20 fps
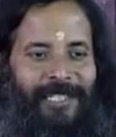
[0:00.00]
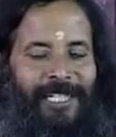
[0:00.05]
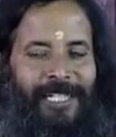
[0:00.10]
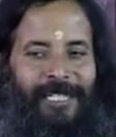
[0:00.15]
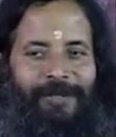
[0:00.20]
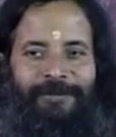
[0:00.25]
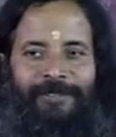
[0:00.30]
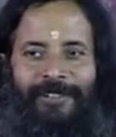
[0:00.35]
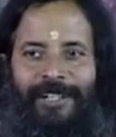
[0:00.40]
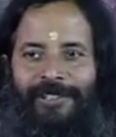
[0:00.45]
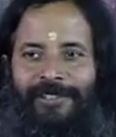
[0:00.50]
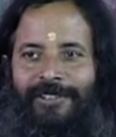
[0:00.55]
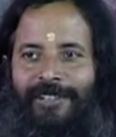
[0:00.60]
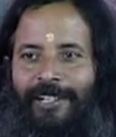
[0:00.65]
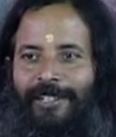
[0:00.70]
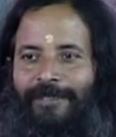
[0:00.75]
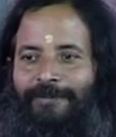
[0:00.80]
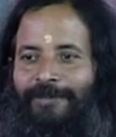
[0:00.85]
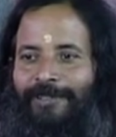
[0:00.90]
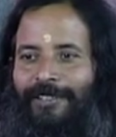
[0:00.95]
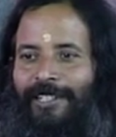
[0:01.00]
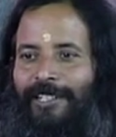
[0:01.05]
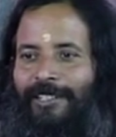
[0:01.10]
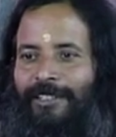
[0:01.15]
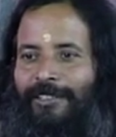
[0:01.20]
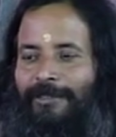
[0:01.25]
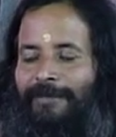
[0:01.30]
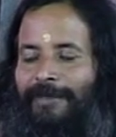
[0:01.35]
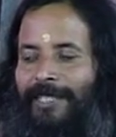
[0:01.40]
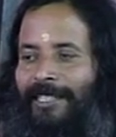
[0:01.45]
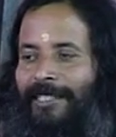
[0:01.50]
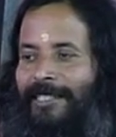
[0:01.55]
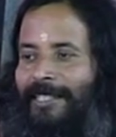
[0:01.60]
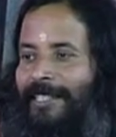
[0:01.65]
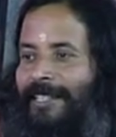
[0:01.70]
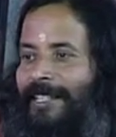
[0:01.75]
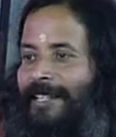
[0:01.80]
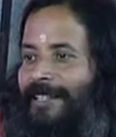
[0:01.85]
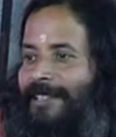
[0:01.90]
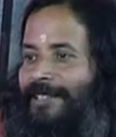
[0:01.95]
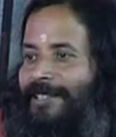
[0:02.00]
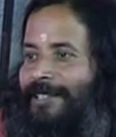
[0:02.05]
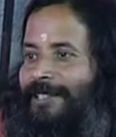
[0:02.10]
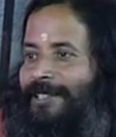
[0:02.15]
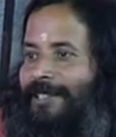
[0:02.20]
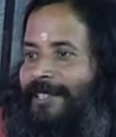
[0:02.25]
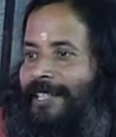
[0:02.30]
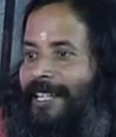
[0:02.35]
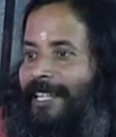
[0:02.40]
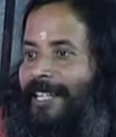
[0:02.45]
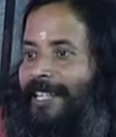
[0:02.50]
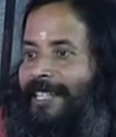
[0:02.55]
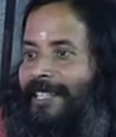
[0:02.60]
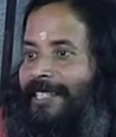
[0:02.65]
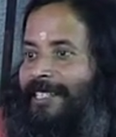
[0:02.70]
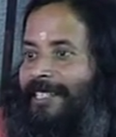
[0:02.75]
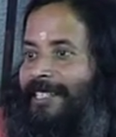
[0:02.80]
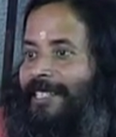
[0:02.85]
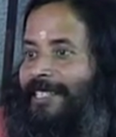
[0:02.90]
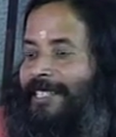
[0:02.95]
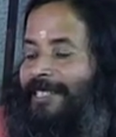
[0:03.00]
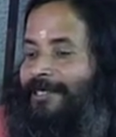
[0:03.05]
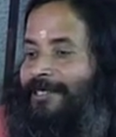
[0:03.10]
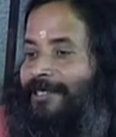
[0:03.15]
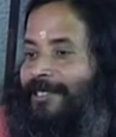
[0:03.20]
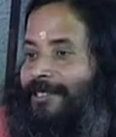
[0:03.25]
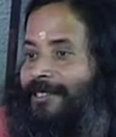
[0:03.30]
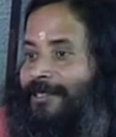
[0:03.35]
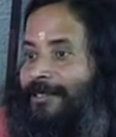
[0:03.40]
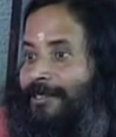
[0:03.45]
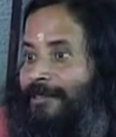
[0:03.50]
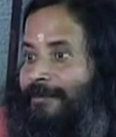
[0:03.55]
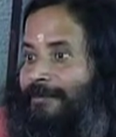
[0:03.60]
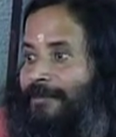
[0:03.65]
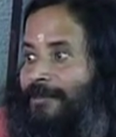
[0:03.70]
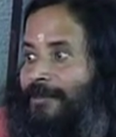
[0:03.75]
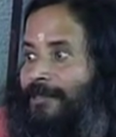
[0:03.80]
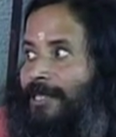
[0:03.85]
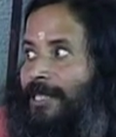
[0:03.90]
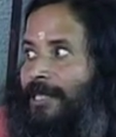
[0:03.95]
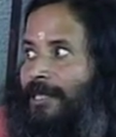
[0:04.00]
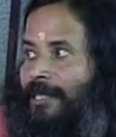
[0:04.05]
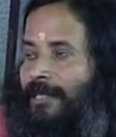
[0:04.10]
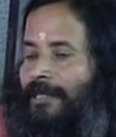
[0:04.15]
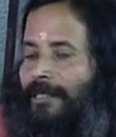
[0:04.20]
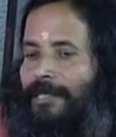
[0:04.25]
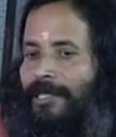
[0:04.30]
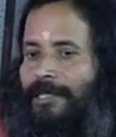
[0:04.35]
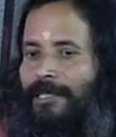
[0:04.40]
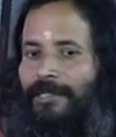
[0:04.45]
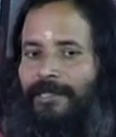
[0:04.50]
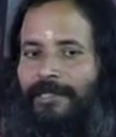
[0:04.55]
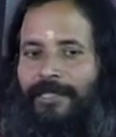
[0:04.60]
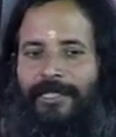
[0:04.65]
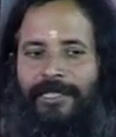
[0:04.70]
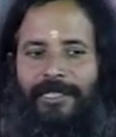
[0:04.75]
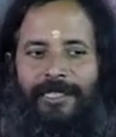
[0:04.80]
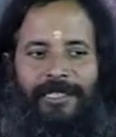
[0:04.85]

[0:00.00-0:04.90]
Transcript: If you are sorrowful or gloomy, stay in your room with closed door.